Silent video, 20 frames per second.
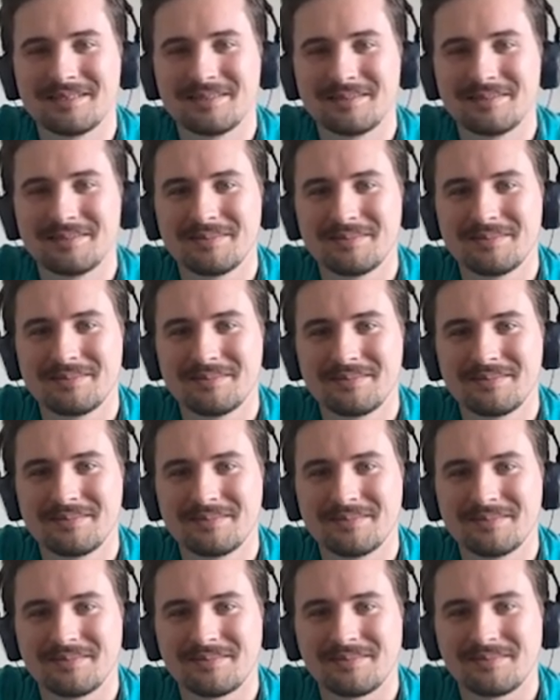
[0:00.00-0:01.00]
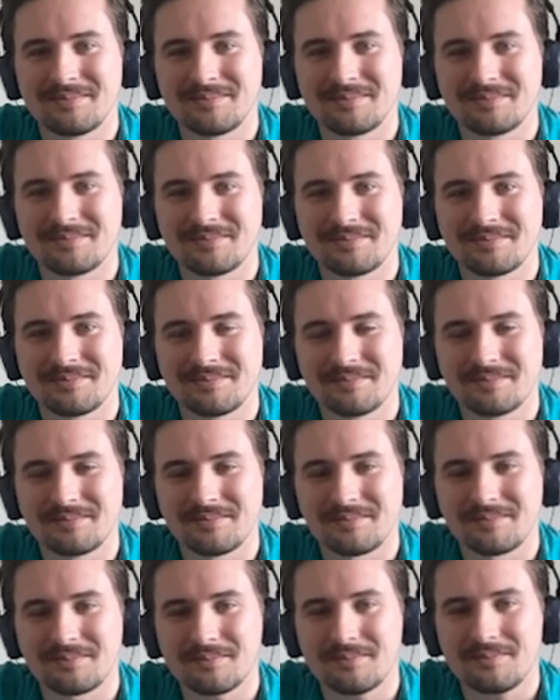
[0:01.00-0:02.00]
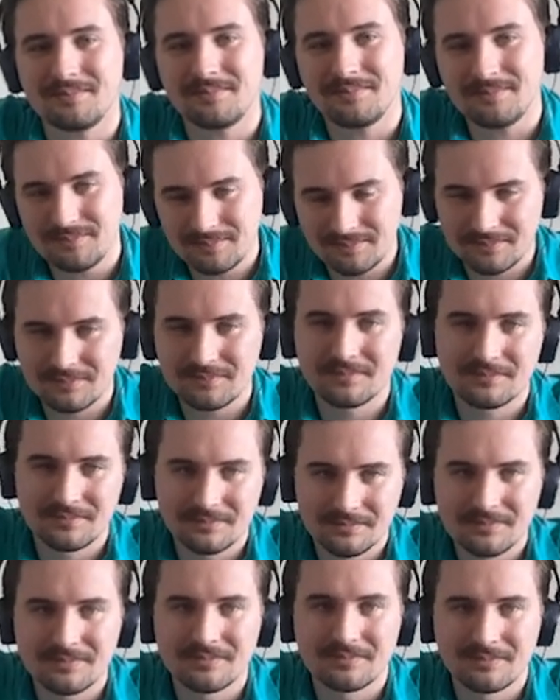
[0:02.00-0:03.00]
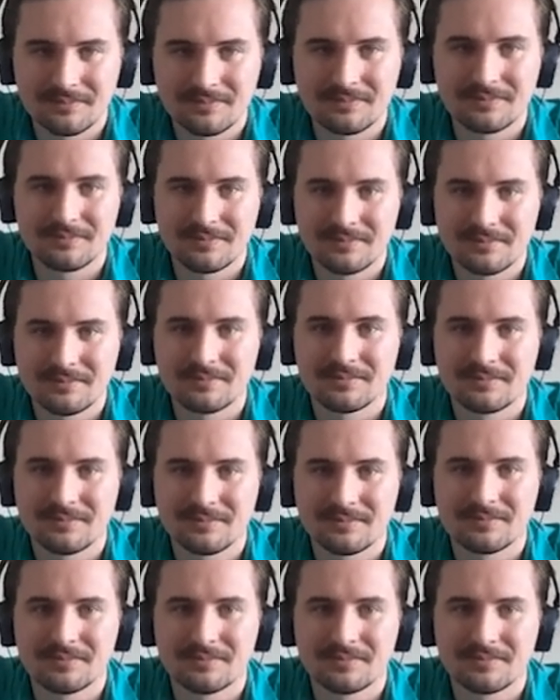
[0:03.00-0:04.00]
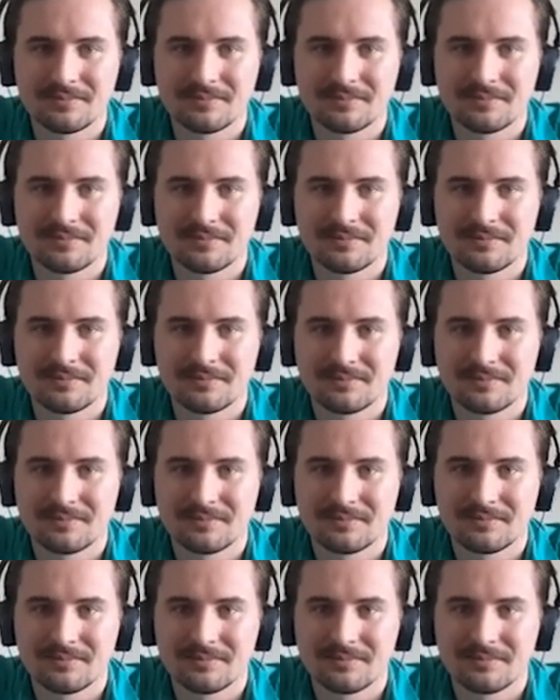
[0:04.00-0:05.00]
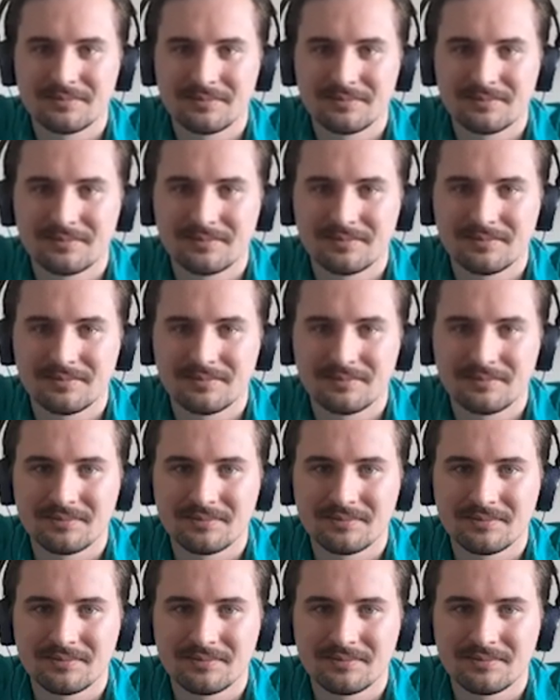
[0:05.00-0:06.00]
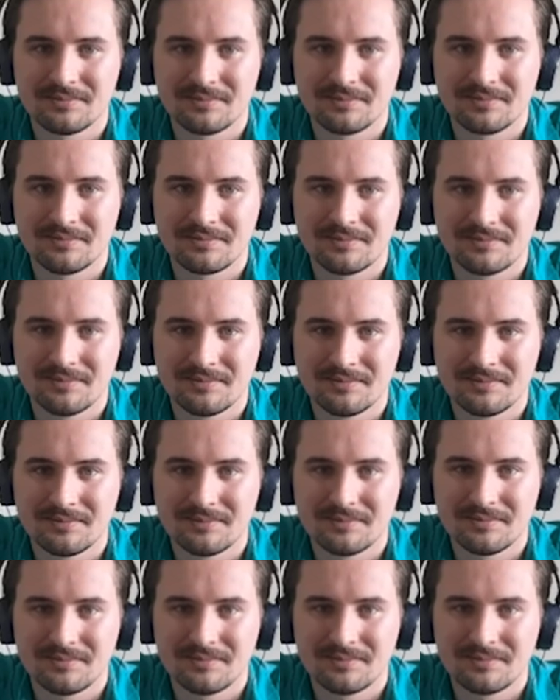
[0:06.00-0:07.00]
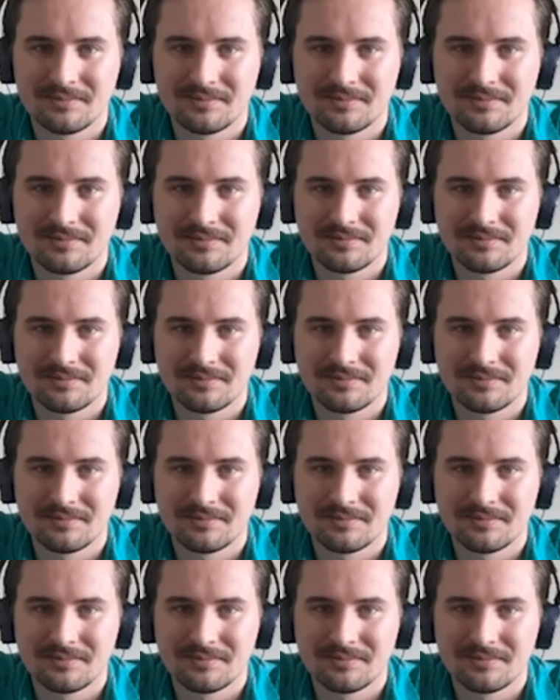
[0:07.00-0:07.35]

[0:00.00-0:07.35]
(not speaking)